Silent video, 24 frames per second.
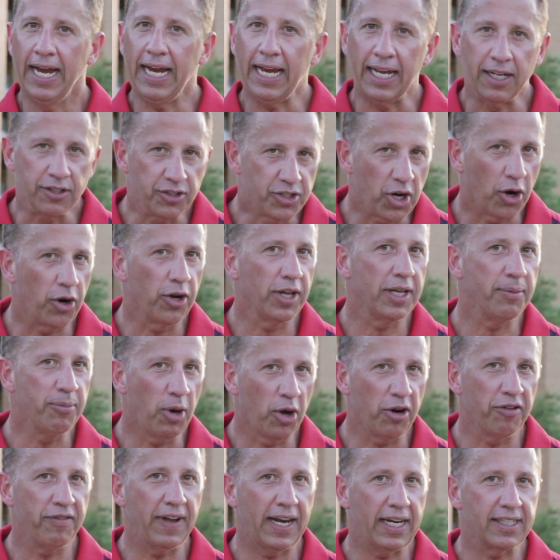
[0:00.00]
Internally
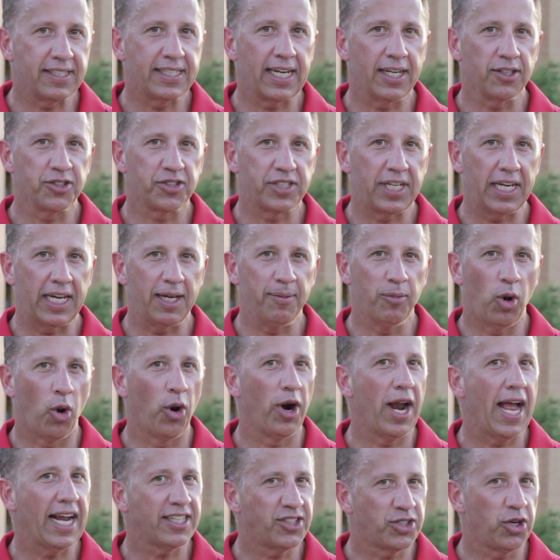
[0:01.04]
motivated sales team
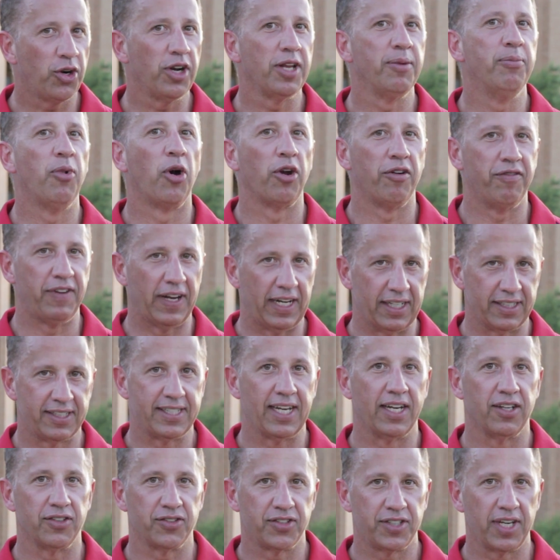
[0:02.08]
or externally motivated
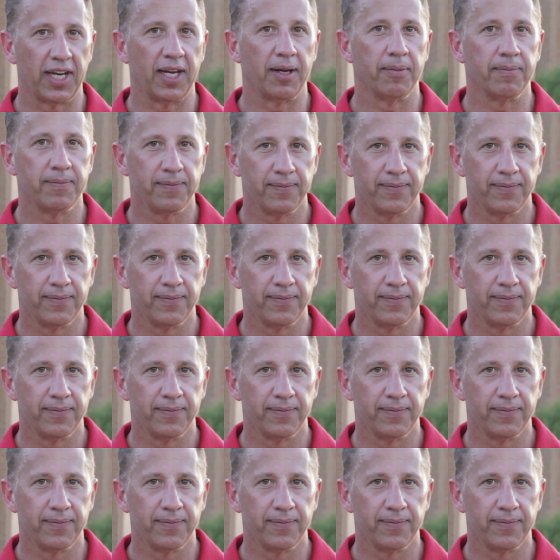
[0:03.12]
sales team?